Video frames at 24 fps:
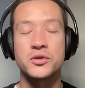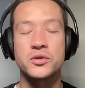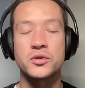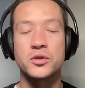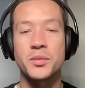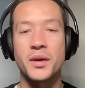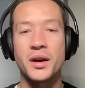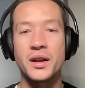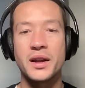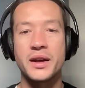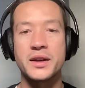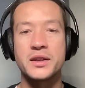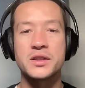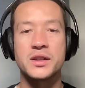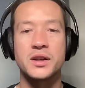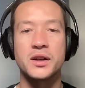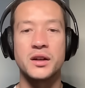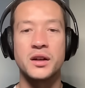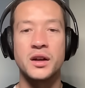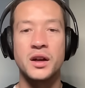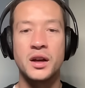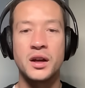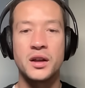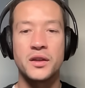talk about
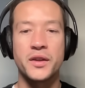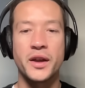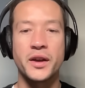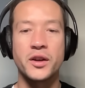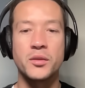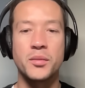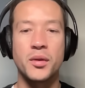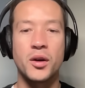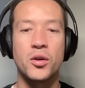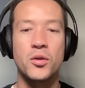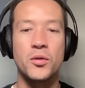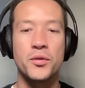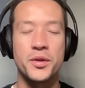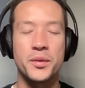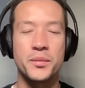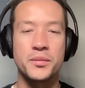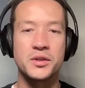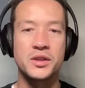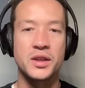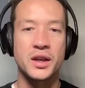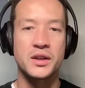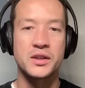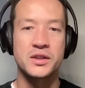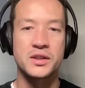later, they uphold
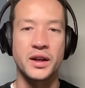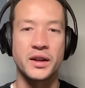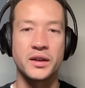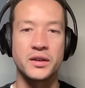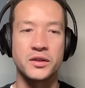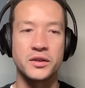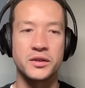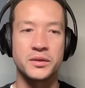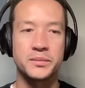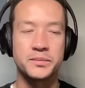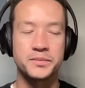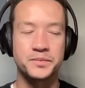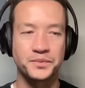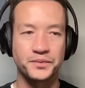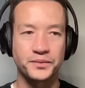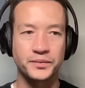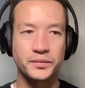them to that standard.